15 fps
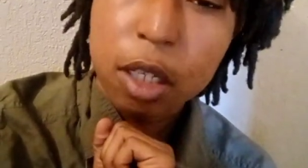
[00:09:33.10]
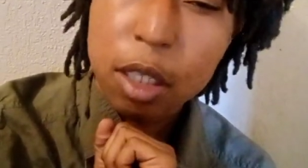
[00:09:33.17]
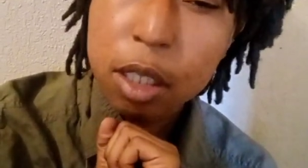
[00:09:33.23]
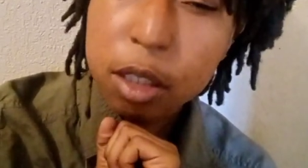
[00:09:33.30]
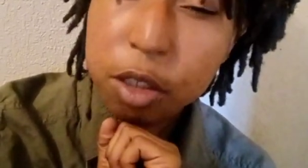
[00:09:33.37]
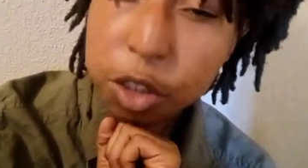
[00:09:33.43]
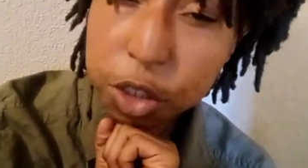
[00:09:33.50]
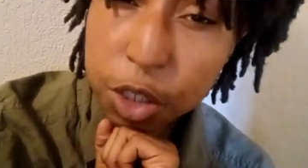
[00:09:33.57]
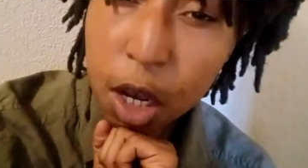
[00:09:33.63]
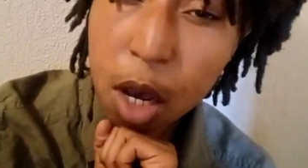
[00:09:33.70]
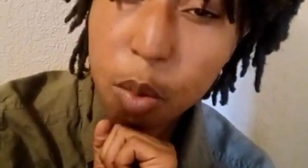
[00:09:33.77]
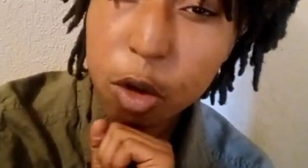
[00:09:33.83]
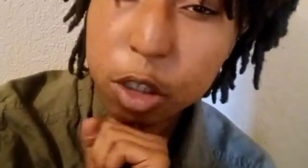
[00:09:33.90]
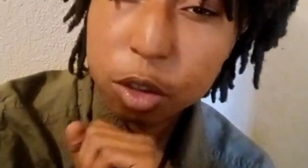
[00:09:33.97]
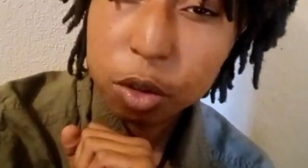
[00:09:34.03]

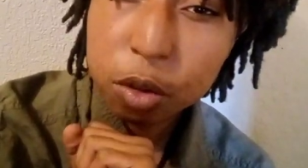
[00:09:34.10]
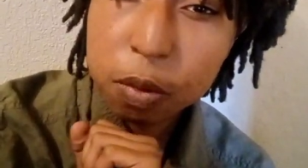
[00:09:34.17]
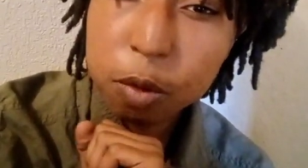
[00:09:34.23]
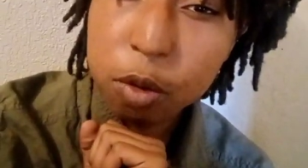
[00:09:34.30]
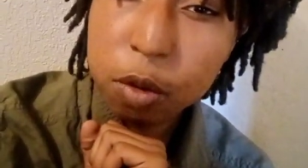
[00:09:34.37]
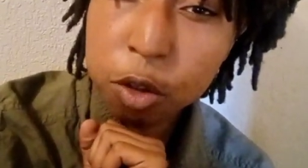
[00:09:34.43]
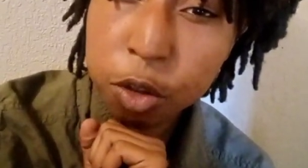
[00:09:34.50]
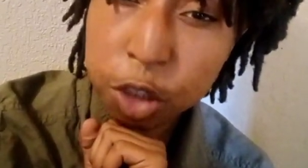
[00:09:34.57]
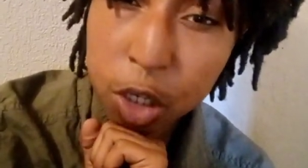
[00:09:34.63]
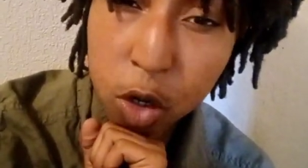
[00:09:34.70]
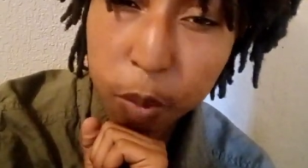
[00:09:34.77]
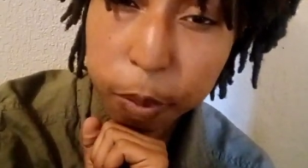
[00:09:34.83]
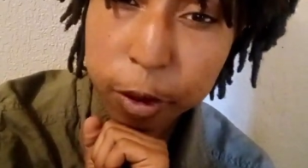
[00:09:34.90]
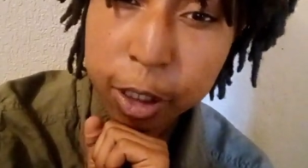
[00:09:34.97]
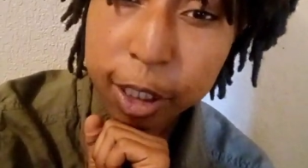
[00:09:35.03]
someone's
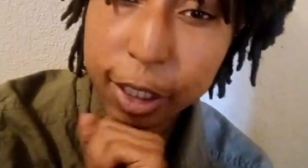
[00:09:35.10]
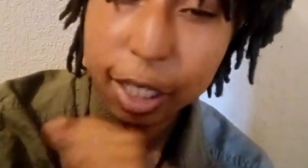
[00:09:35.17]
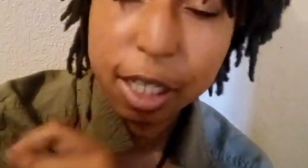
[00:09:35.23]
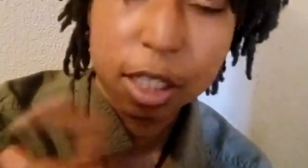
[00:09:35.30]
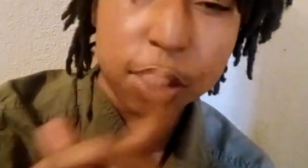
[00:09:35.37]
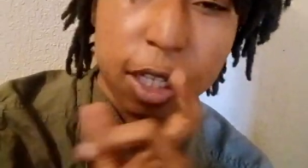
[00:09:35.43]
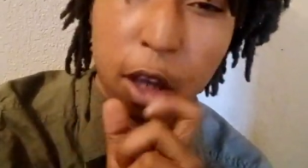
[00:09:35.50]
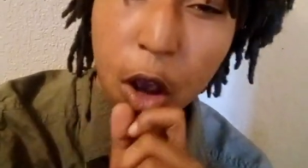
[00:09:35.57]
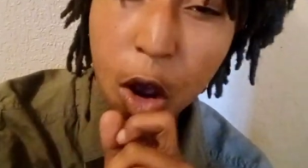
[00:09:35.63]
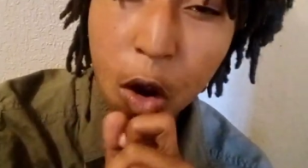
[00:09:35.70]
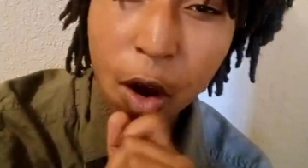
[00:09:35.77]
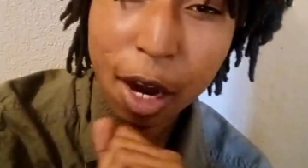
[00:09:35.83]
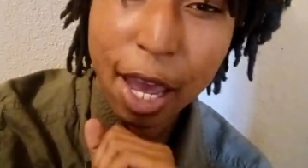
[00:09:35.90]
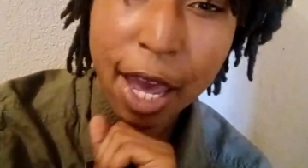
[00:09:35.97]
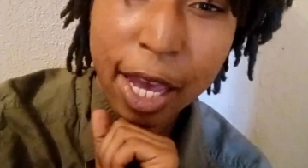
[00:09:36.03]
Jupiter is in
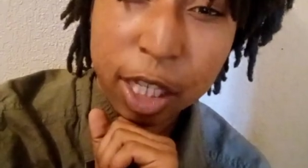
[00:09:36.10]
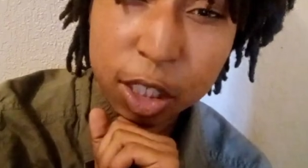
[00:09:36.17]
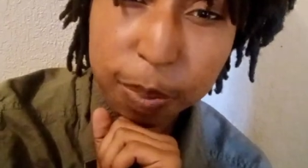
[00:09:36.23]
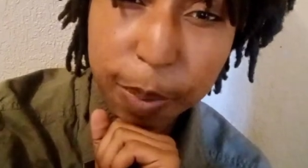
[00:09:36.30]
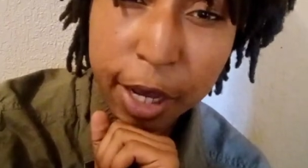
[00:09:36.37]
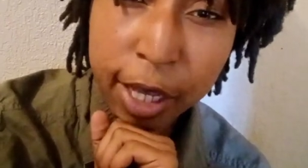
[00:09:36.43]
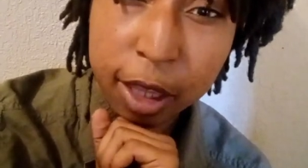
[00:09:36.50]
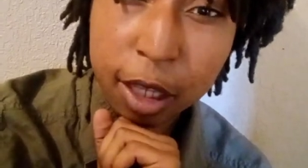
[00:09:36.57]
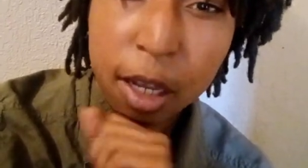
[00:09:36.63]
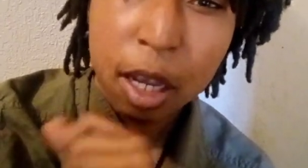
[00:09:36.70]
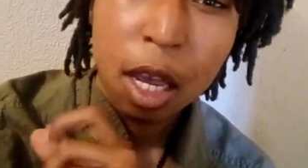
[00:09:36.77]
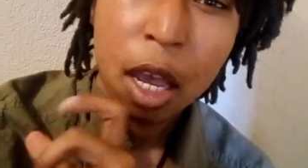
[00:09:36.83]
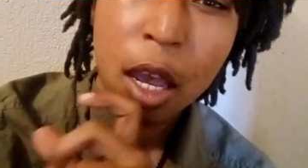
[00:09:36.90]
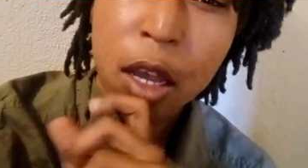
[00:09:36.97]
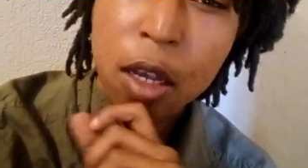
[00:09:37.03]
hard aspect
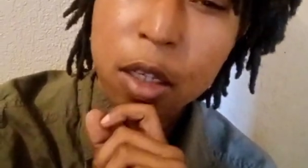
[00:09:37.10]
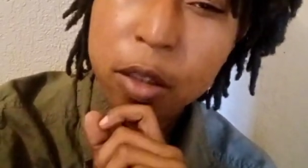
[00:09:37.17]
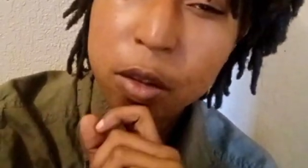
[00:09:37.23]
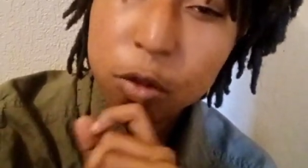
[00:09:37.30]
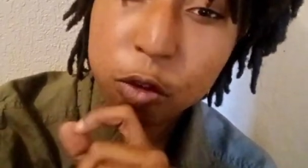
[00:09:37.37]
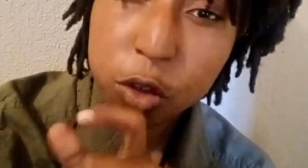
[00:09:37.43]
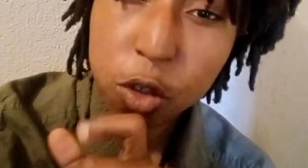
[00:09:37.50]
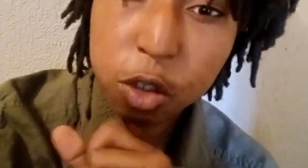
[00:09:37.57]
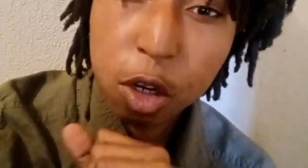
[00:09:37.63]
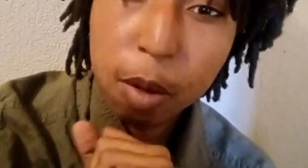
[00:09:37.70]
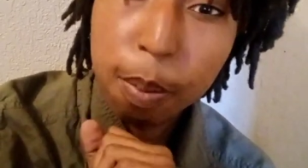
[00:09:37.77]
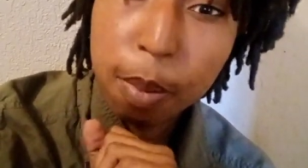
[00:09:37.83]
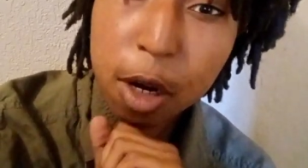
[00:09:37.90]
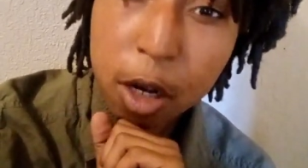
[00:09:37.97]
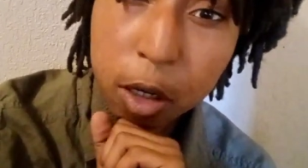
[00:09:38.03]
to your
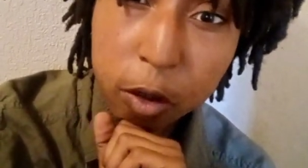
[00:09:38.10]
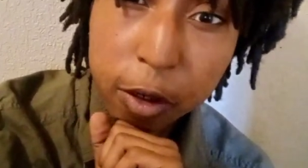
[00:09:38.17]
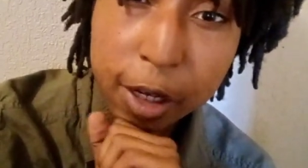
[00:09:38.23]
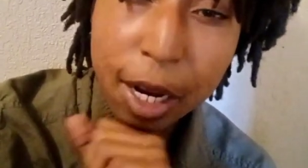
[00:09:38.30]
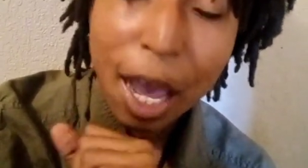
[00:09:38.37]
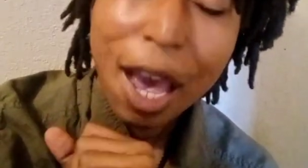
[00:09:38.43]
Mercury,